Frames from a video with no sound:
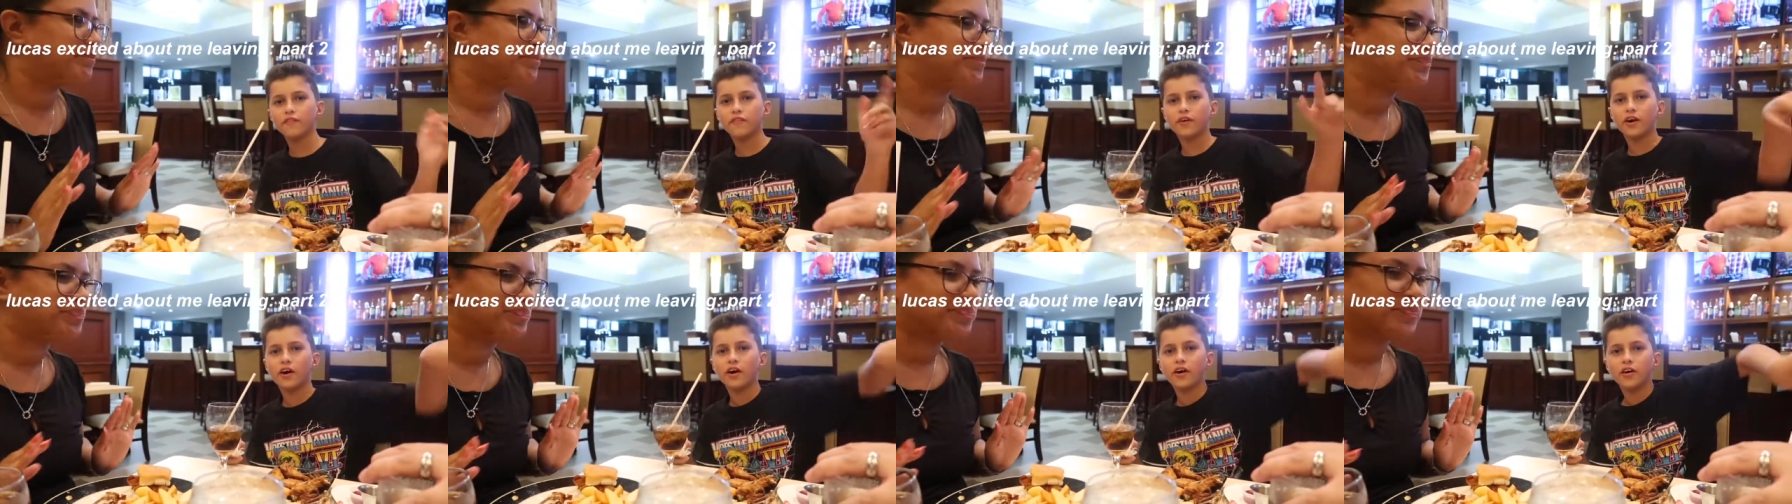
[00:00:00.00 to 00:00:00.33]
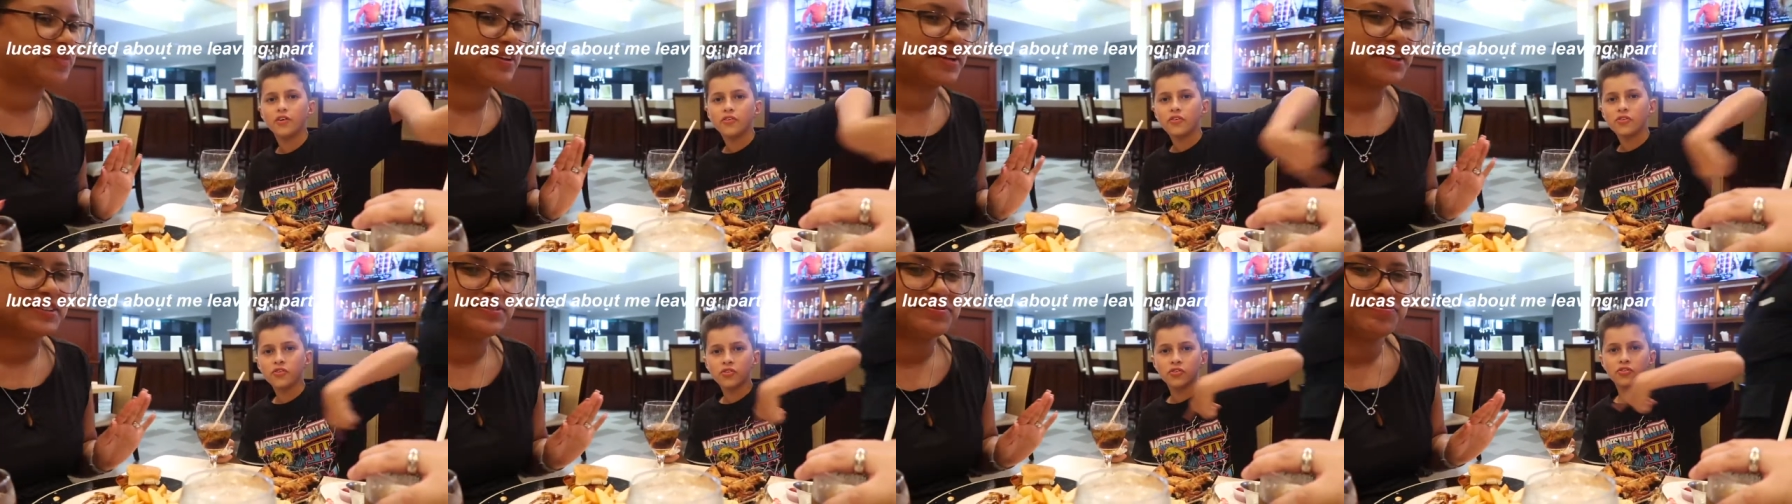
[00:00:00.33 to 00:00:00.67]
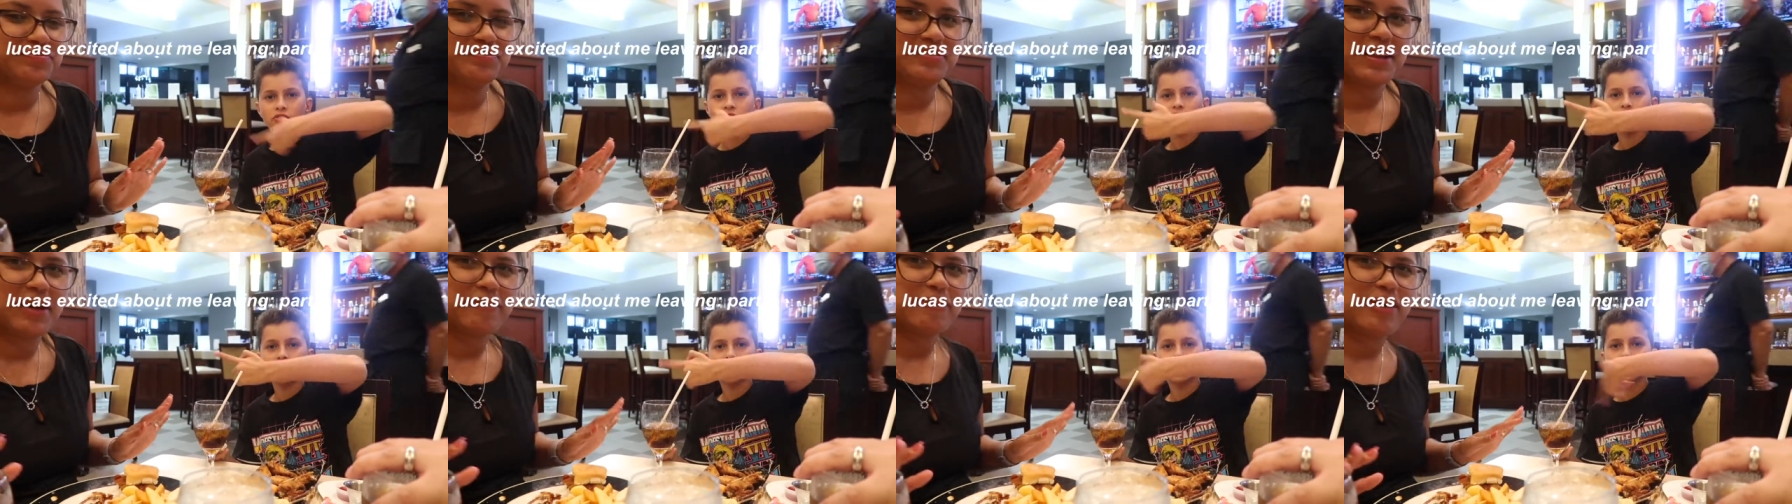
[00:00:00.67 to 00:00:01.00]
of
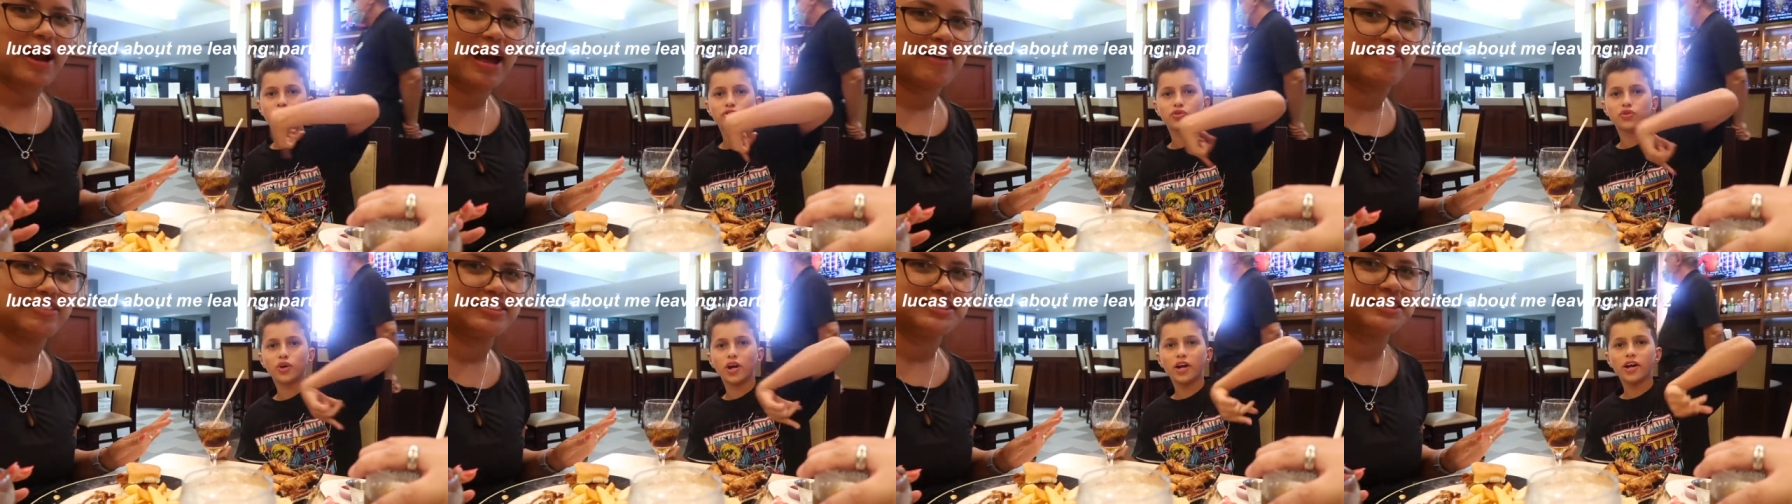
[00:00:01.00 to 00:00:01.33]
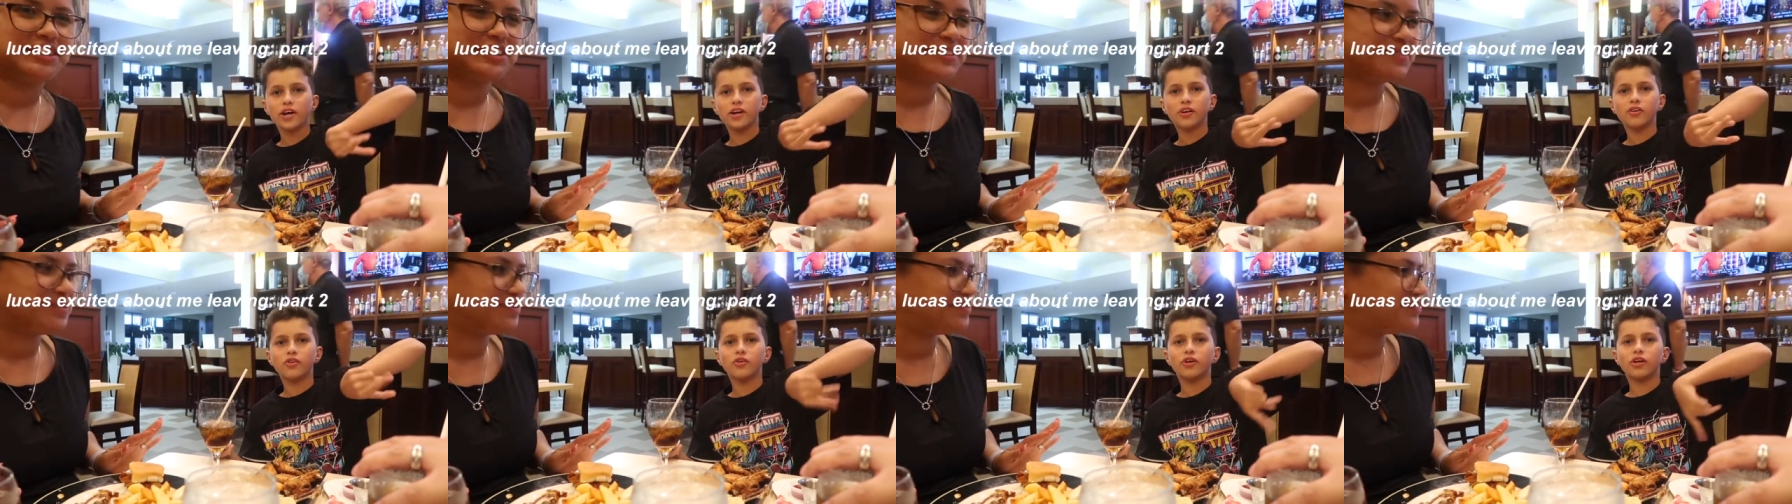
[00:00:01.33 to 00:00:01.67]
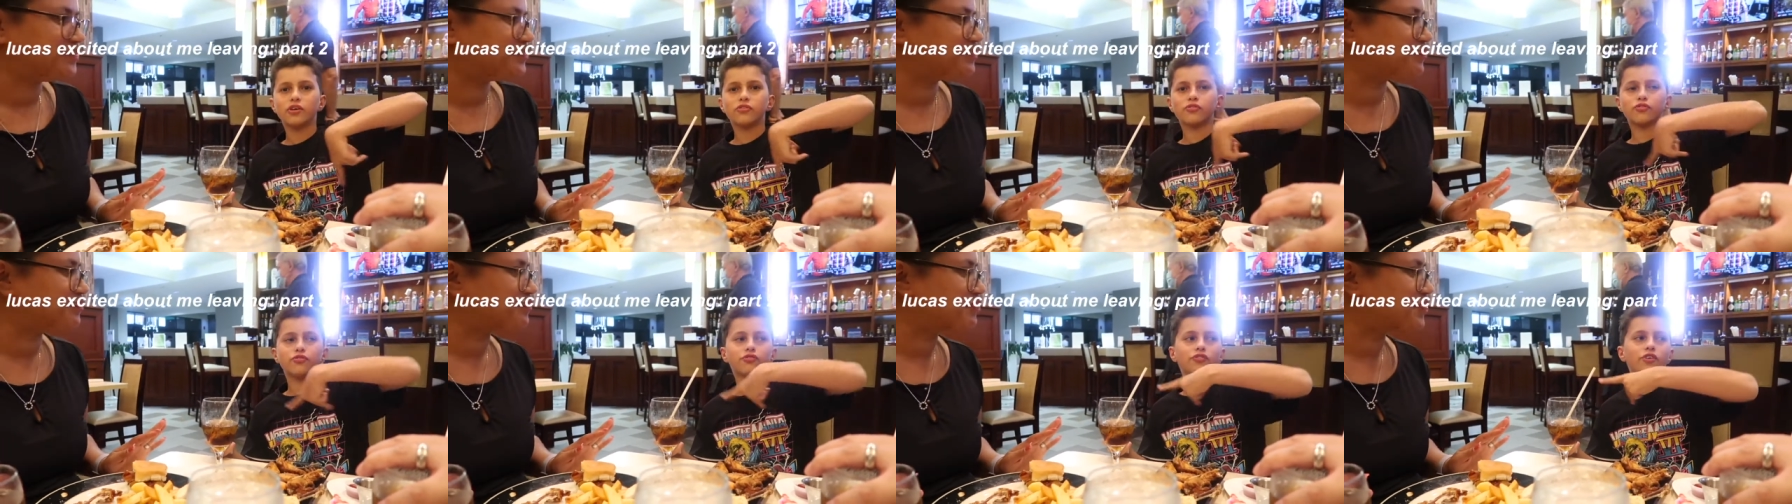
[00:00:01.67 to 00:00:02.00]
us. The tribal
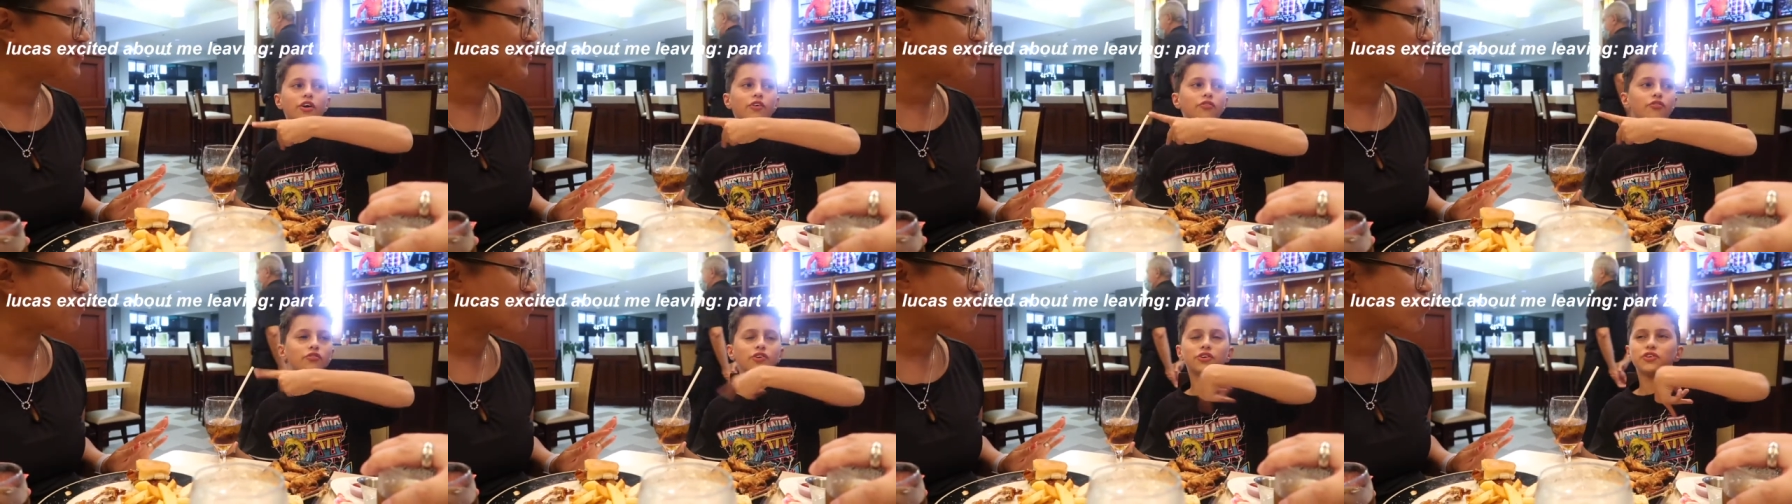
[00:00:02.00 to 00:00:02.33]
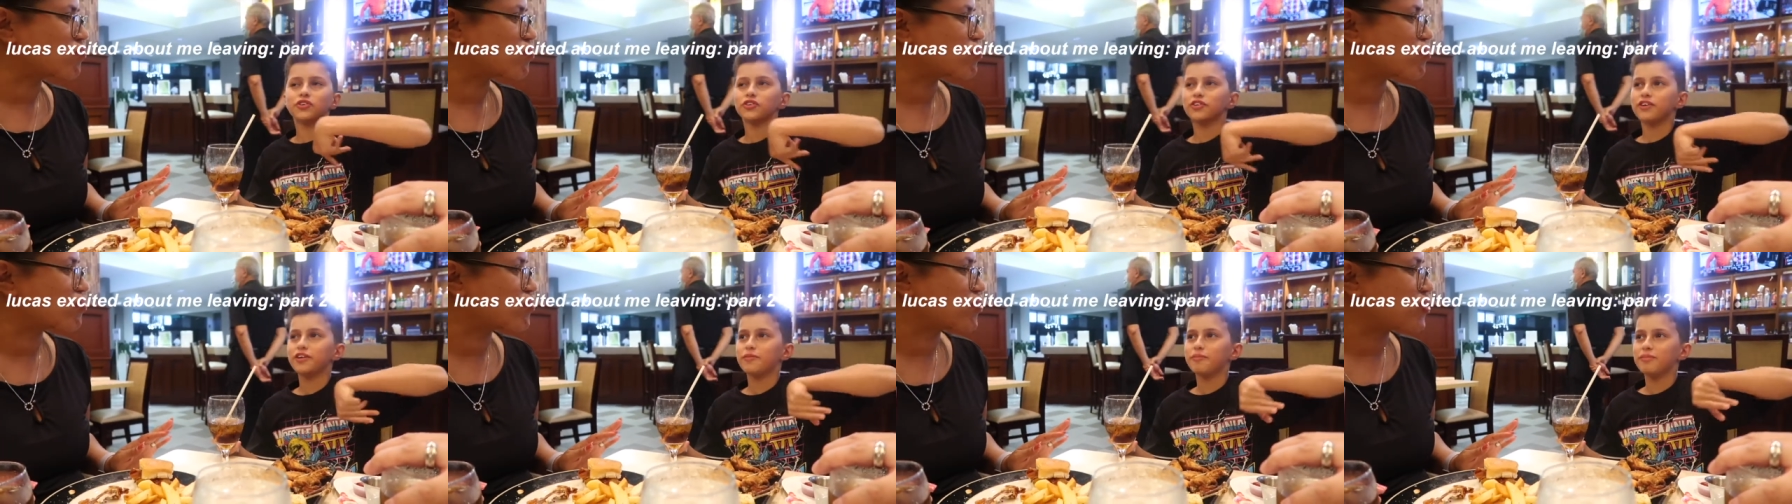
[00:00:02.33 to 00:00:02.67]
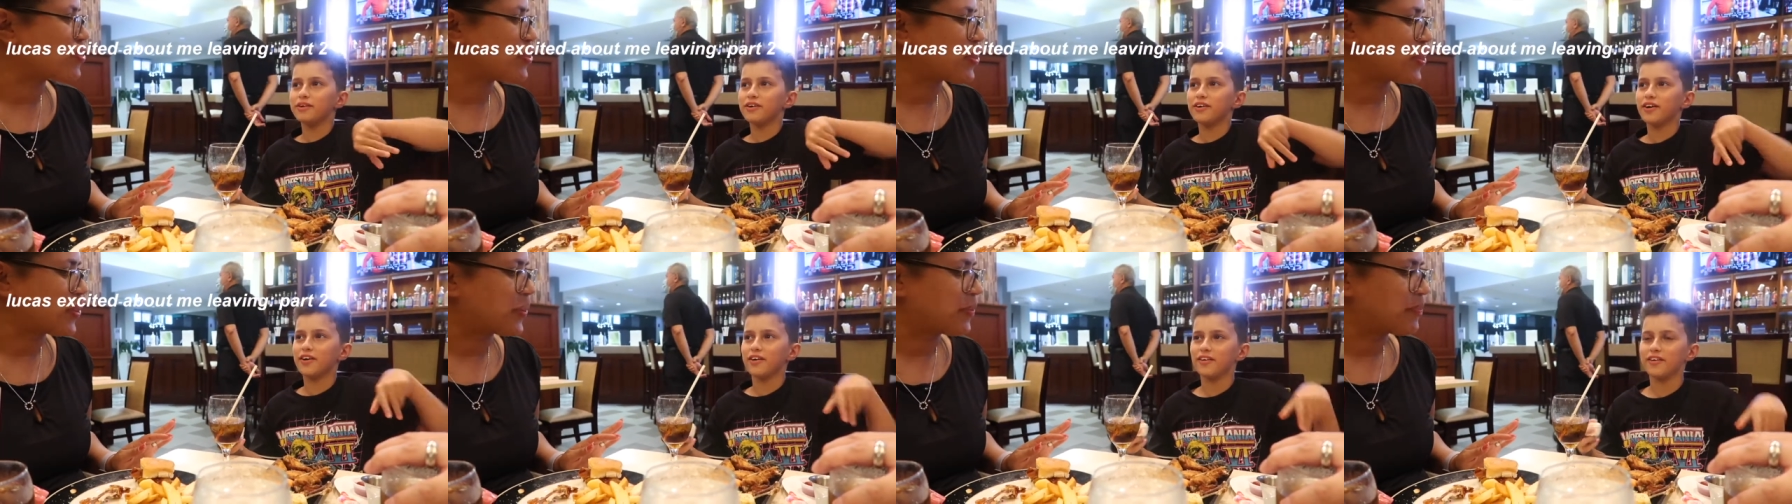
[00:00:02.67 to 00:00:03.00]
has officially
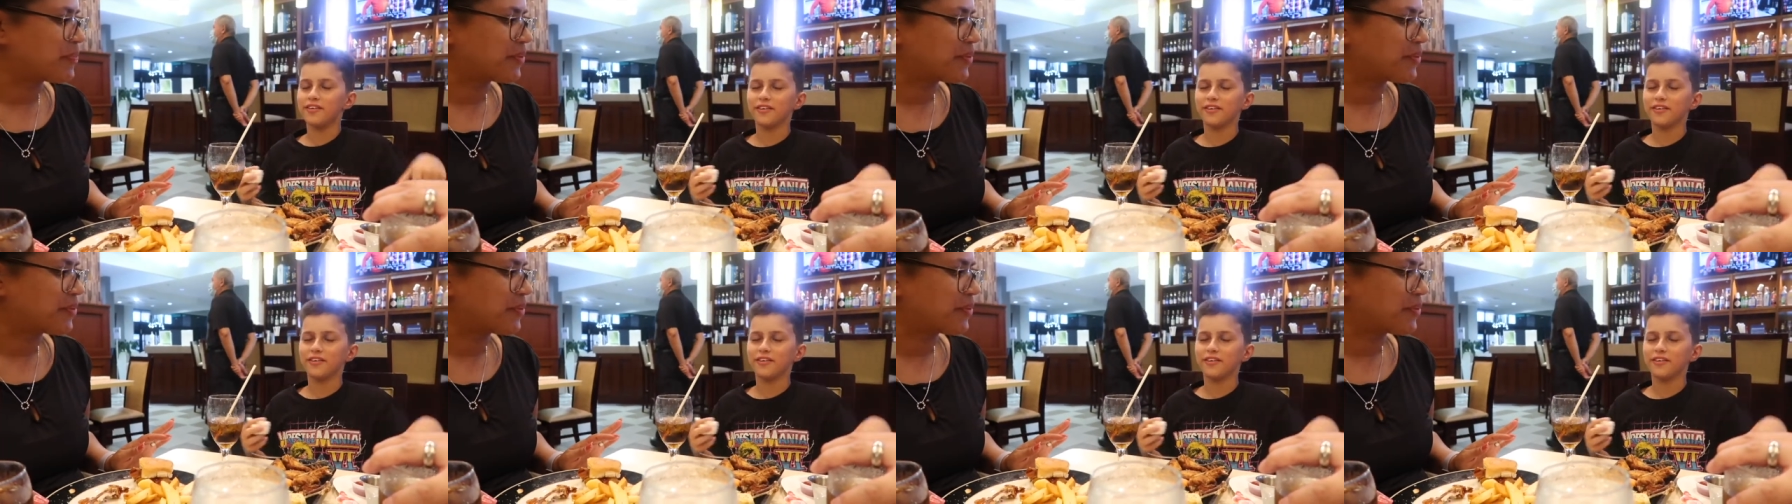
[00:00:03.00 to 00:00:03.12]
begun.